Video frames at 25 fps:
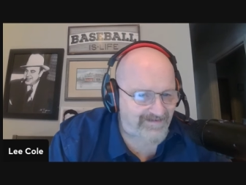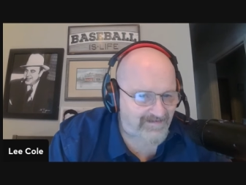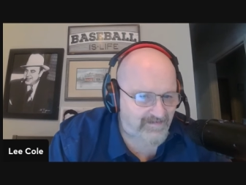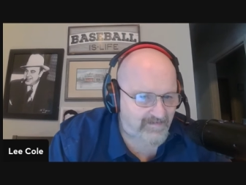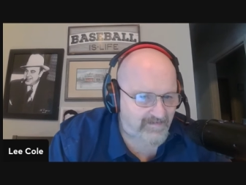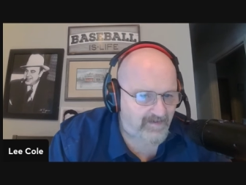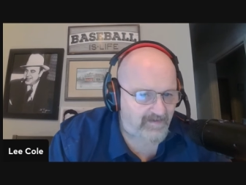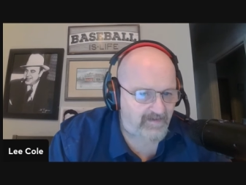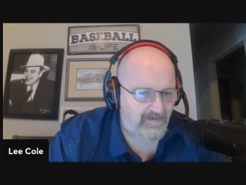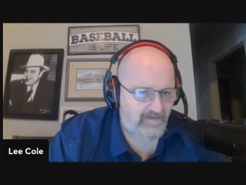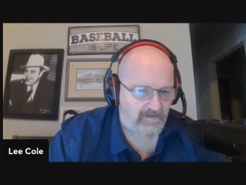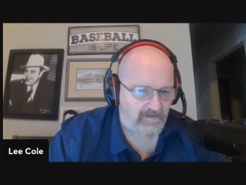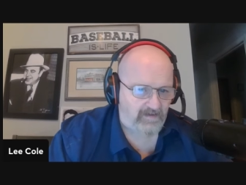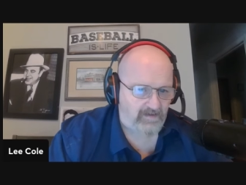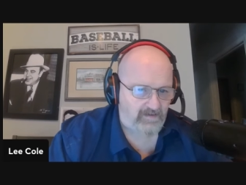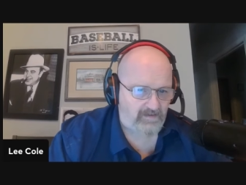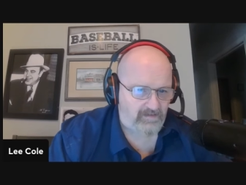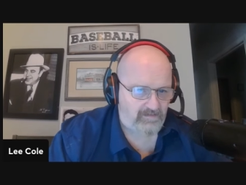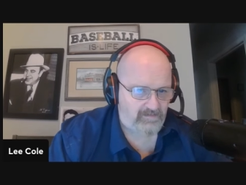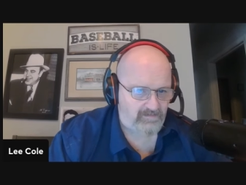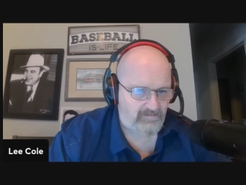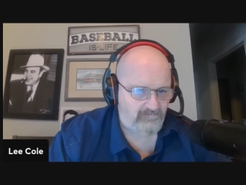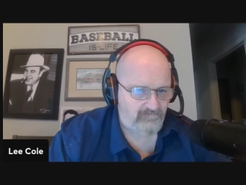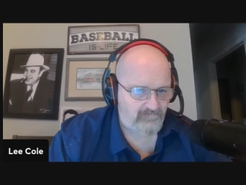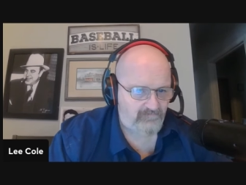in hell
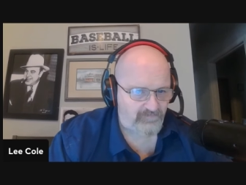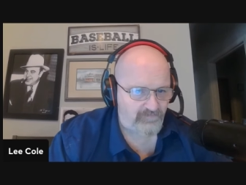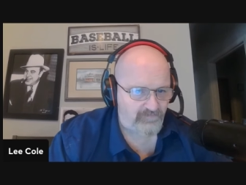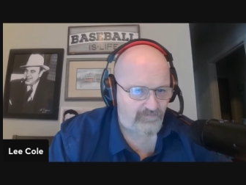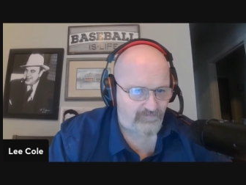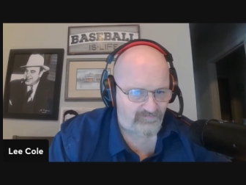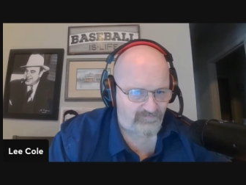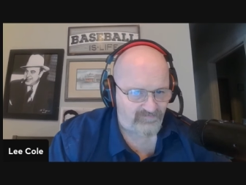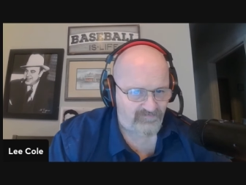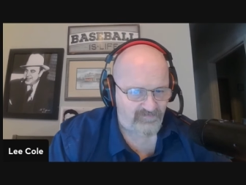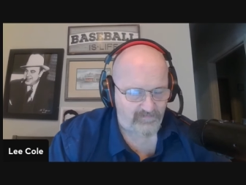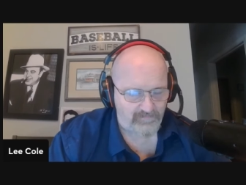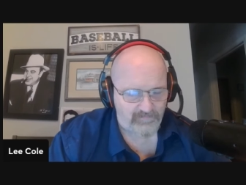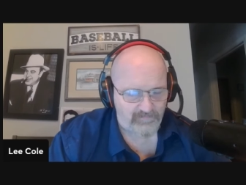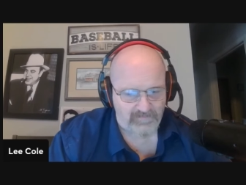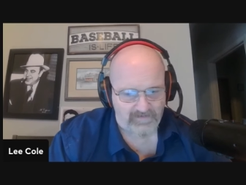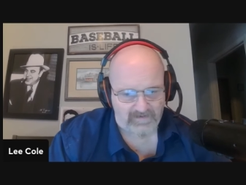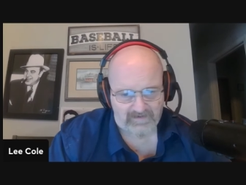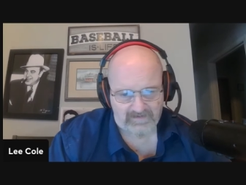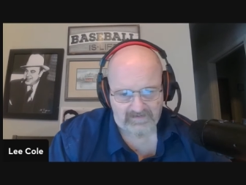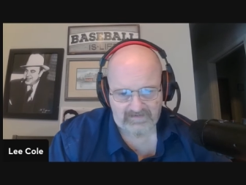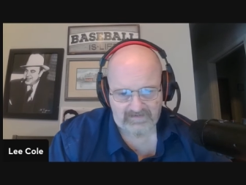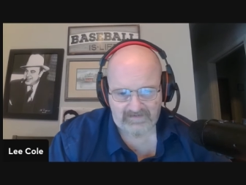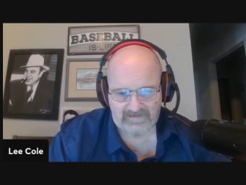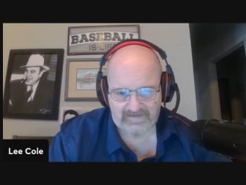for doing something
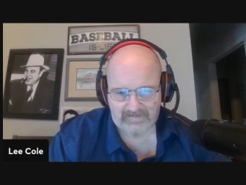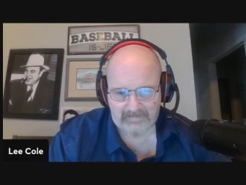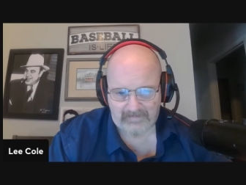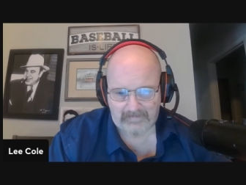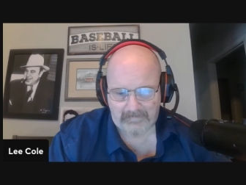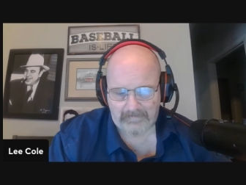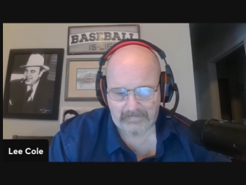like that